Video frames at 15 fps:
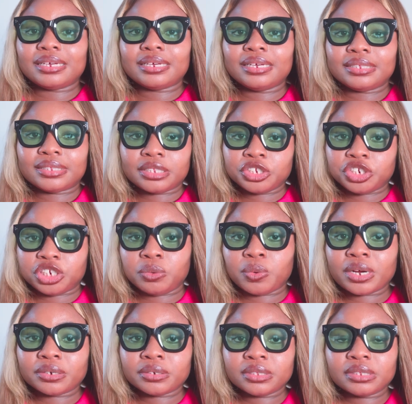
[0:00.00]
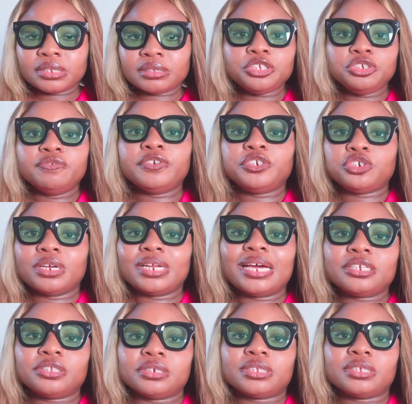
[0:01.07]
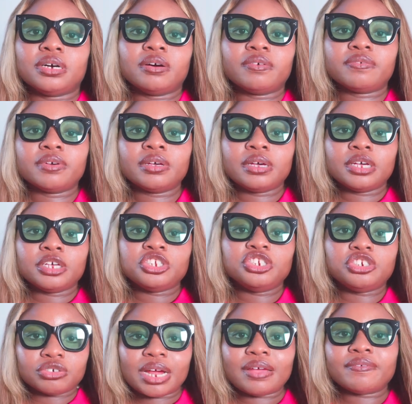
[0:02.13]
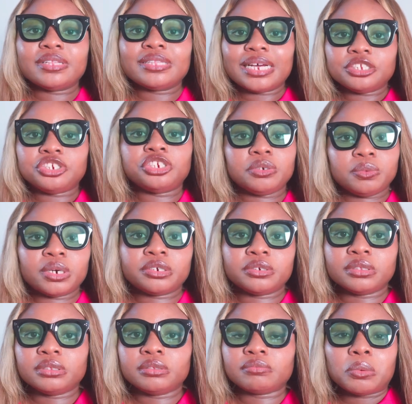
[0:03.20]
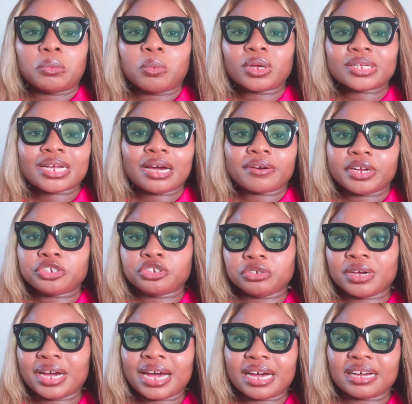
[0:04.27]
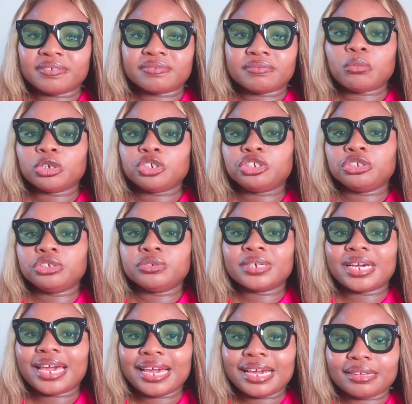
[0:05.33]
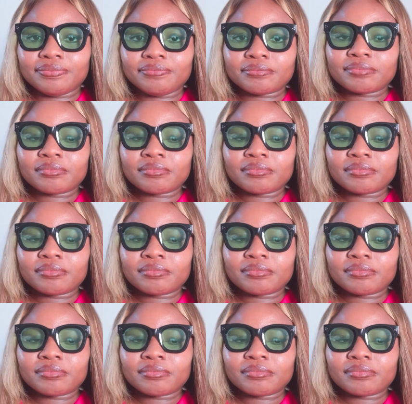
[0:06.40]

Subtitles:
Is it a G-Wagon? Can you visualize yourself driving that G-Wagon? What career do you have? How much do you earn?